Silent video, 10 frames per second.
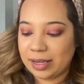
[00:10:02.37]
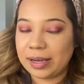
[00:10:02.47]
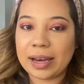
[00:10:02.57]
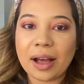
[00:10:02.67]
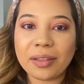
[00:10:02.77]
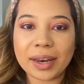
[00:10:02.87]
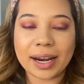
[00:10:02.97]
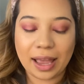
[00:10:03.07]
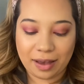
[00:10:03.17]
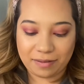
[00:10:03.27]
Now that I
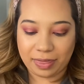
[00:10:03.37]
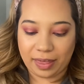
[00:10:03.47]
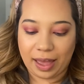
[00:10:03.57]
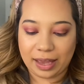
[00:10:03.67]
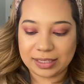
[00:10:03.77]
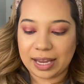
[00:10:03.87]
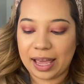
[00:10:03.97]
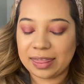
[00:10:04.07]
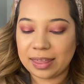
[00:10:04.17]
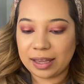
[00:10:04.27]
have that, I
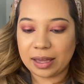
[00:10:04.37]
think